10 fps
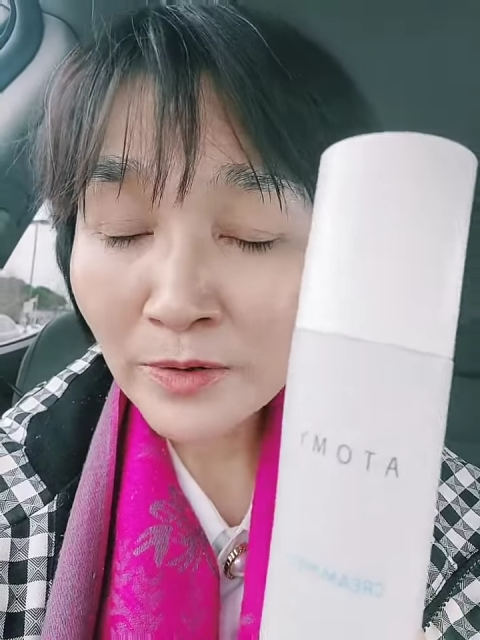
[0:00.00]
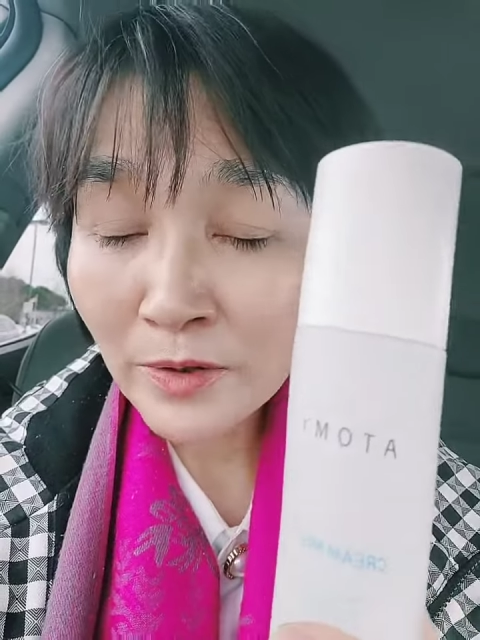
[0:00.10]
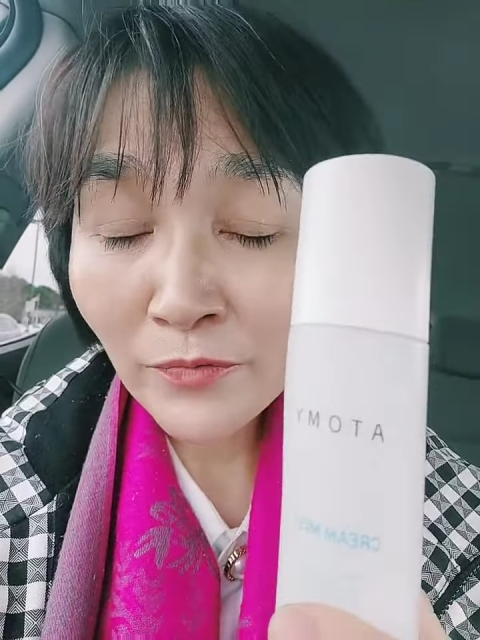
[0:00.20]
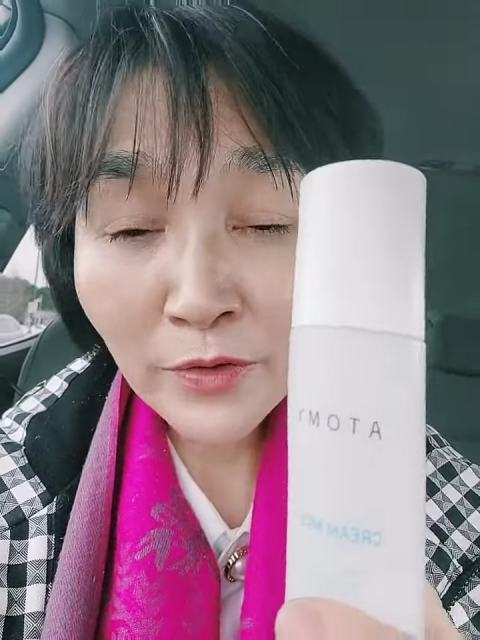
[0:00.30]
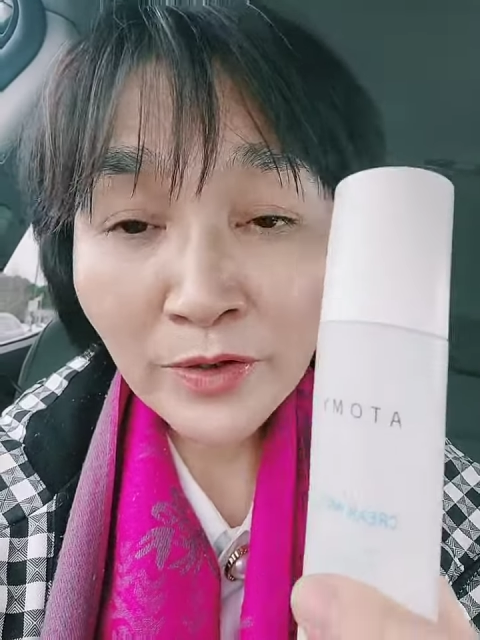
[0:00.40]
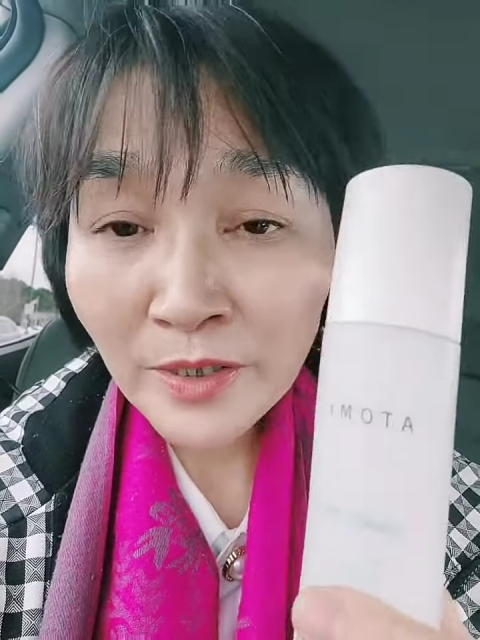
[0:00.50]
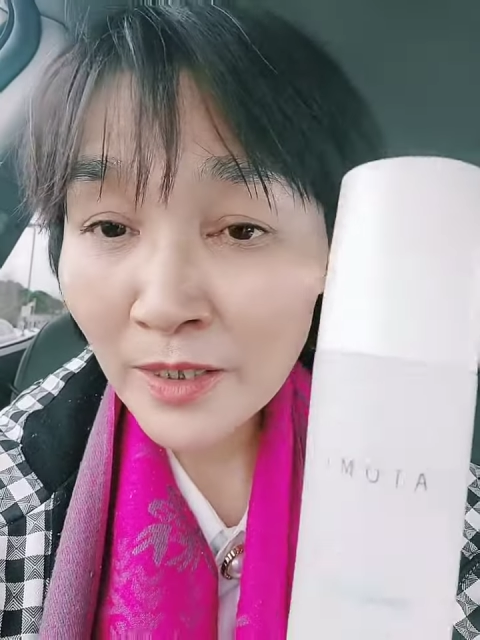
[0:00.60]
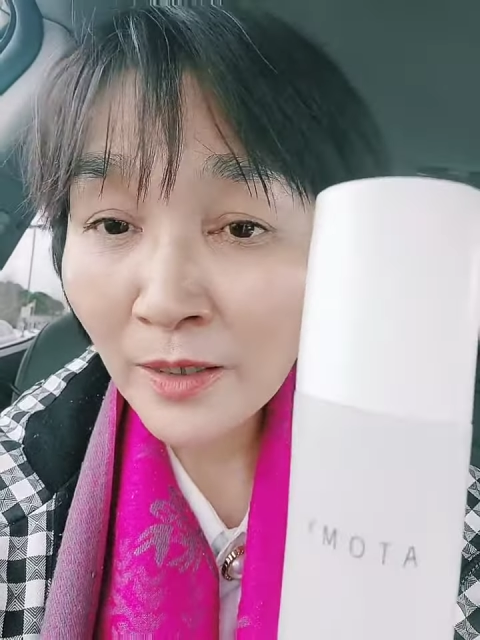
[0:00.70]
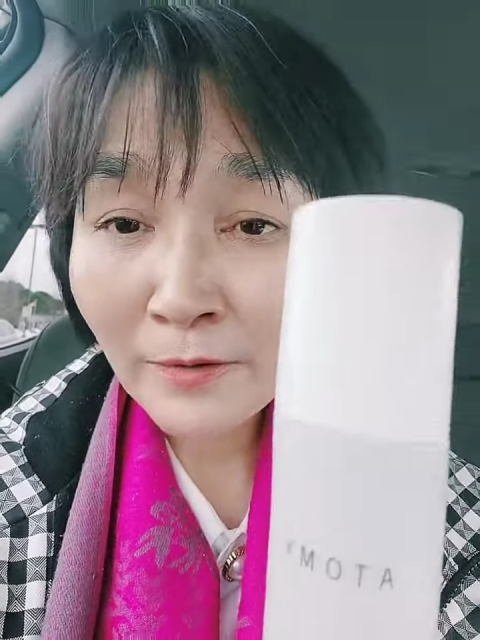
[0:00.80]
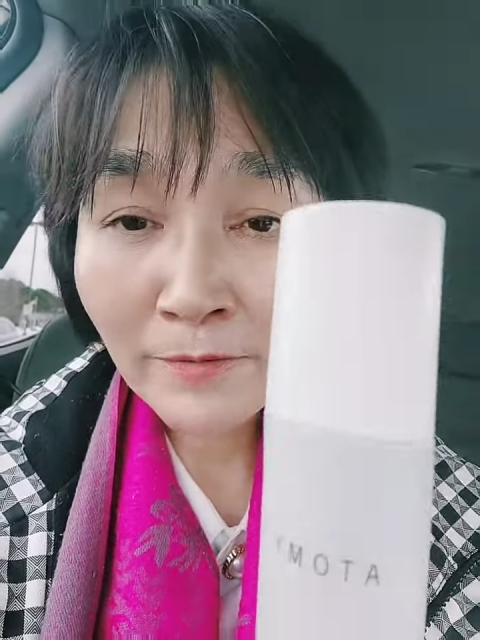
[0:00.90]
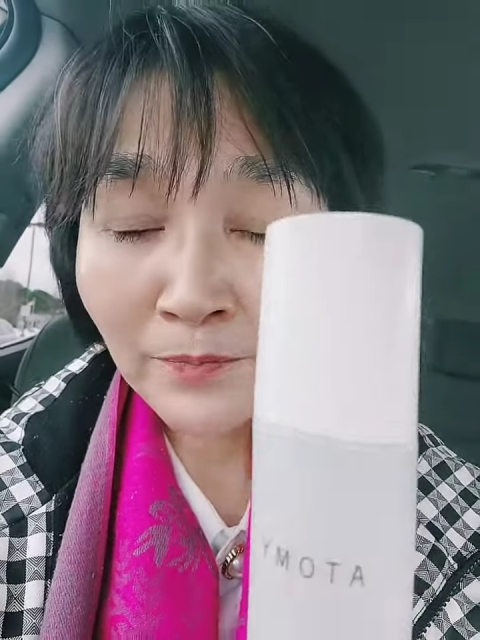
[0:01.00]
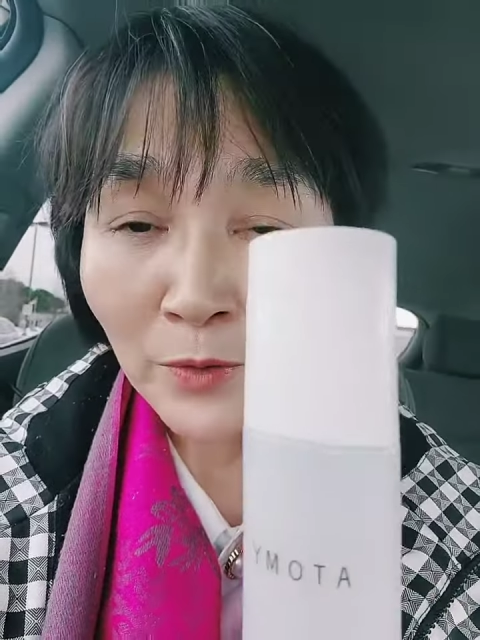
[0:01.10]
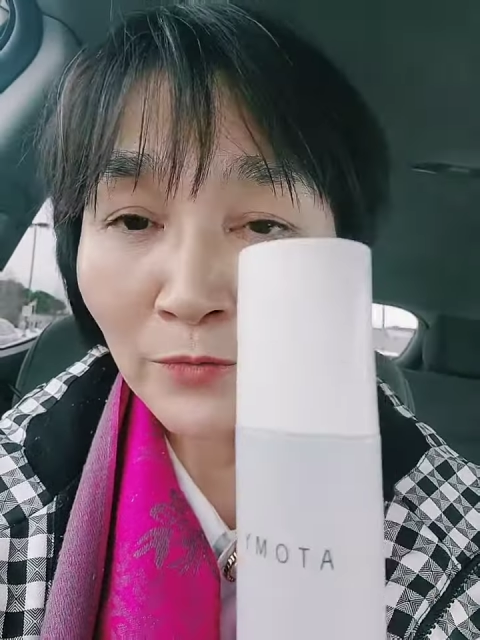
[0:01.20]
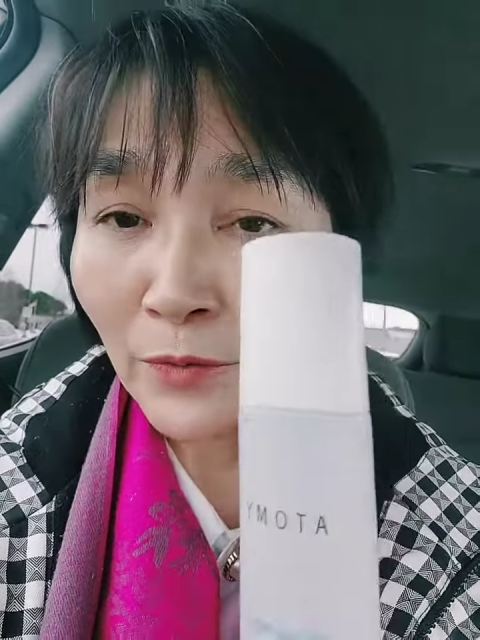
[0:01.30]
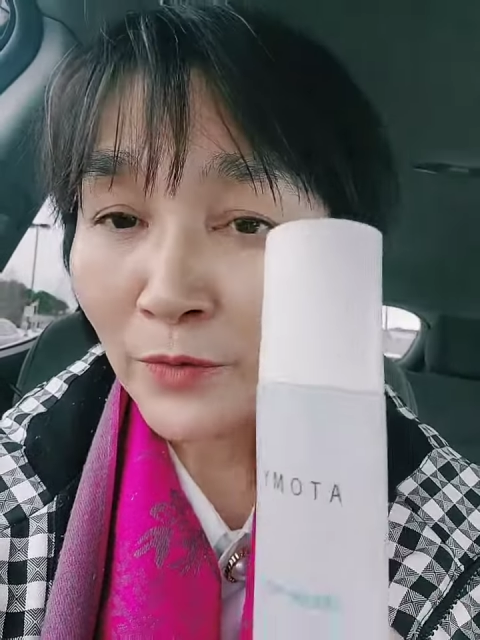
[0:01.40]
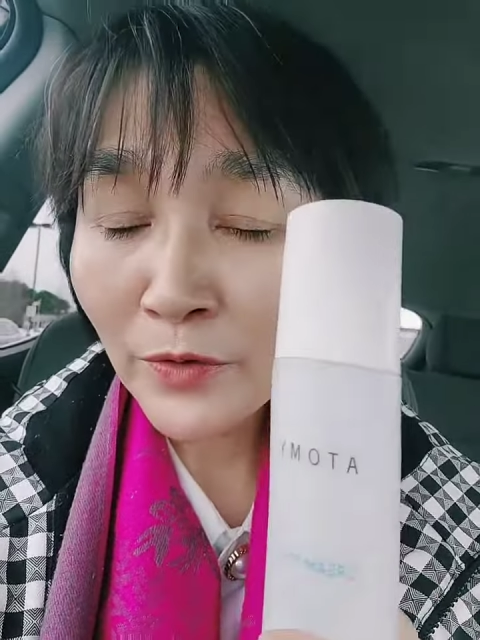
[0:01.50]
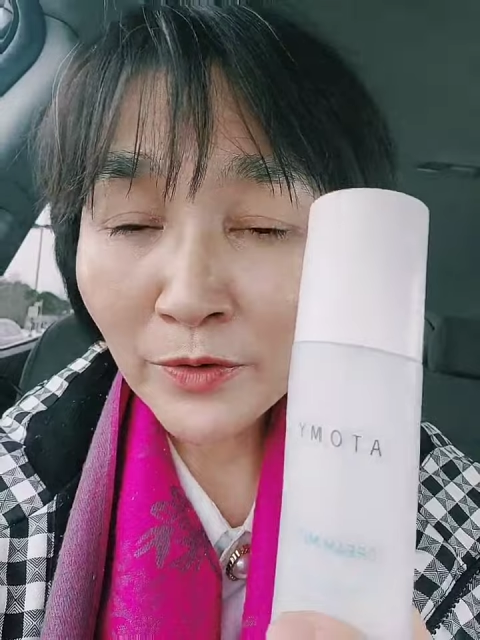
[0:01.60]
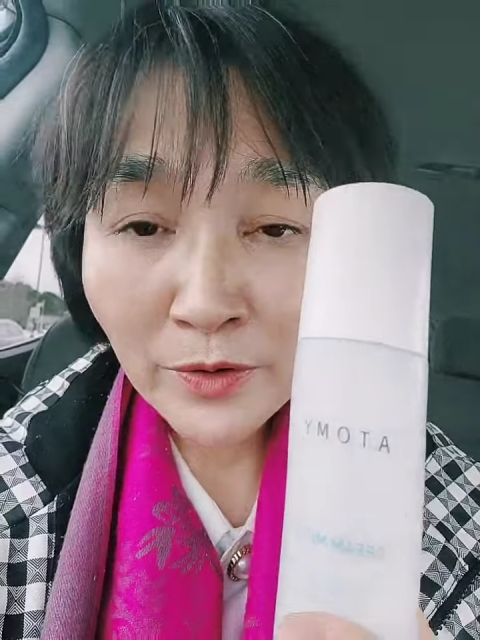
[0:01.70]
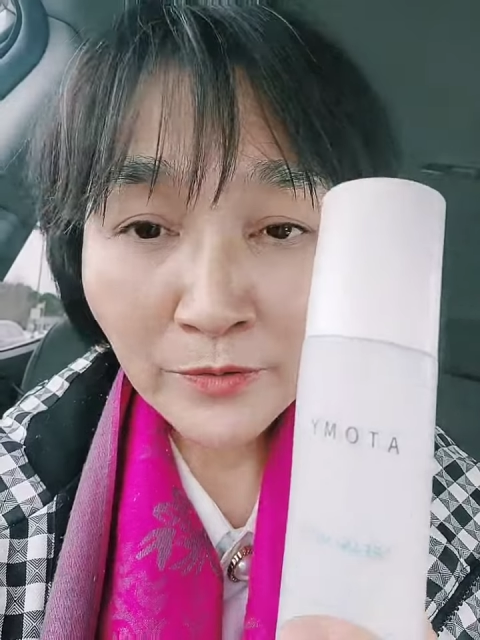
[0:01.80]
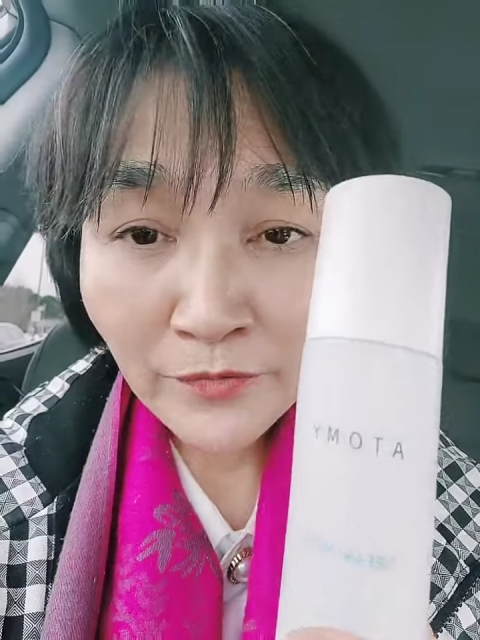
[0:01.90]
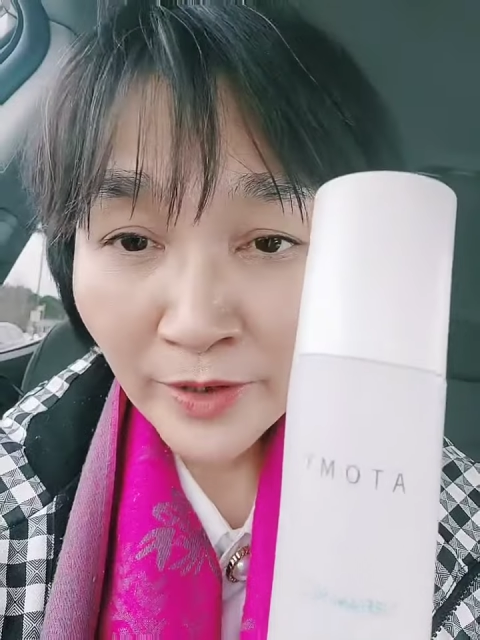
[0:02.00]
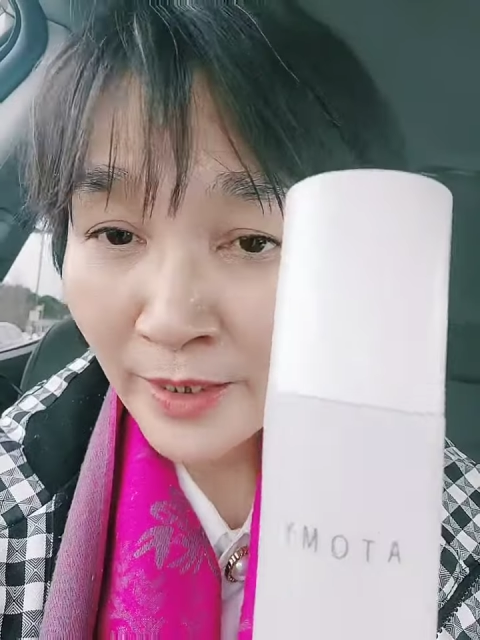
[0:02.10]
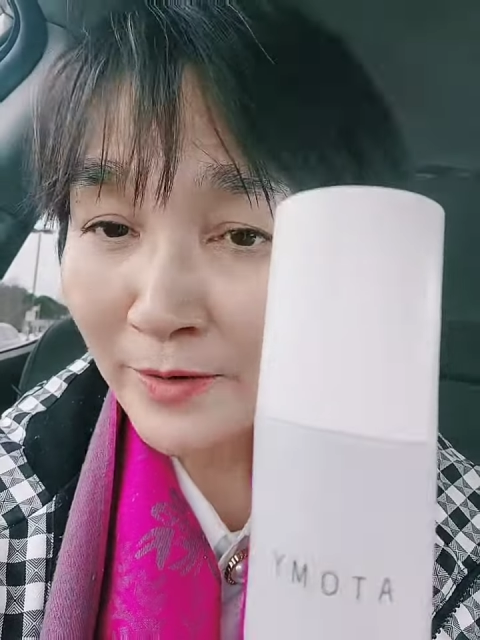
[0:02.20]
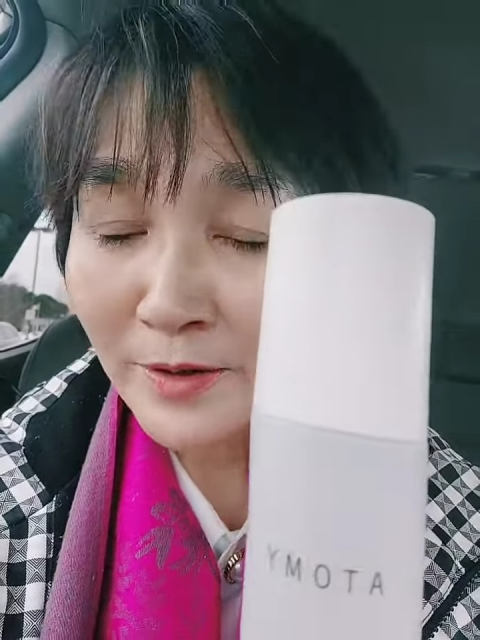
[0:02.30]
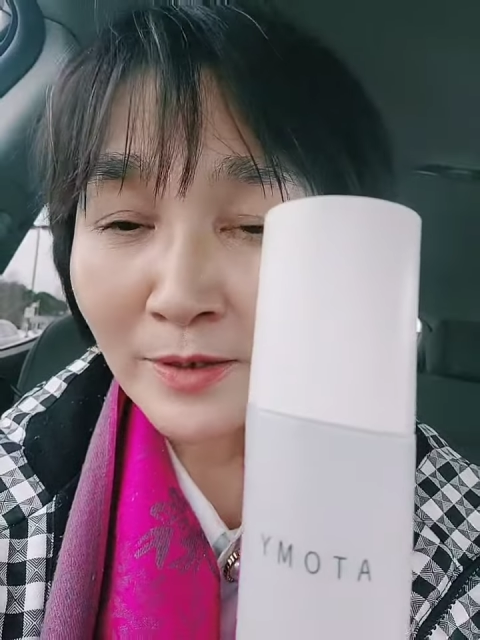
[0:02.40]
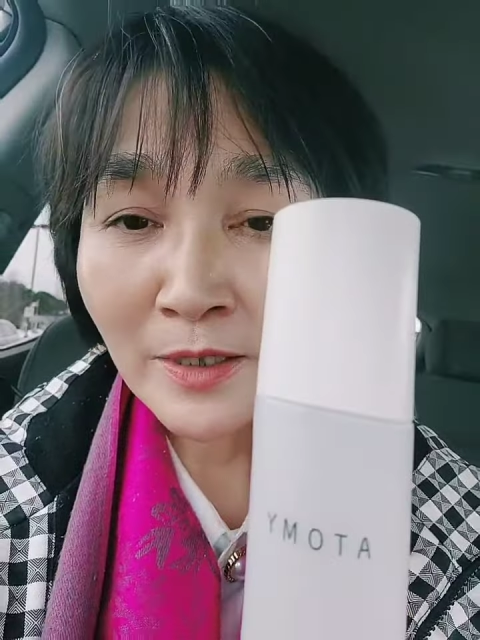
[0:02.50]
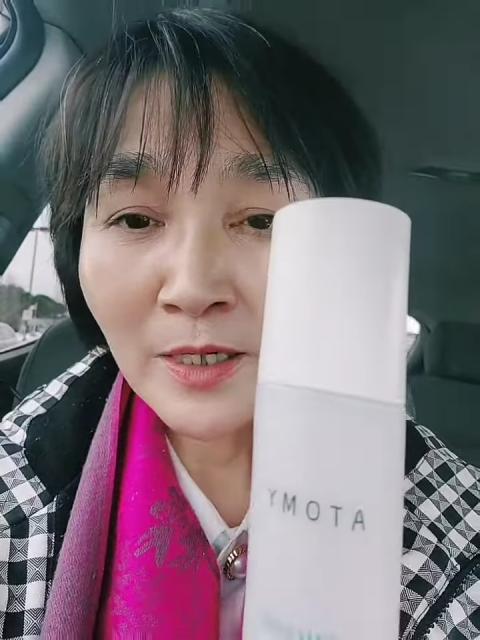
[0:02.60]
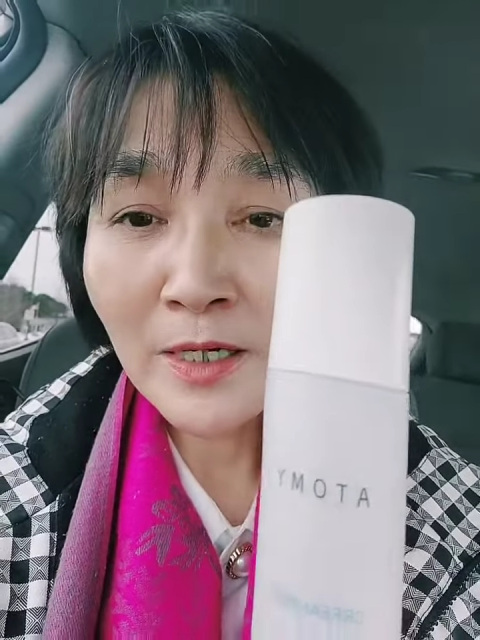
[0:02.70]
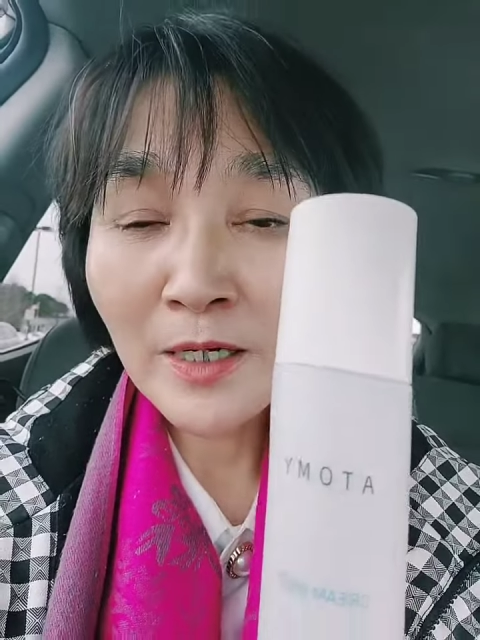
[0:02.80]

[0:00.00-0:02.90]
just for yourself for your friends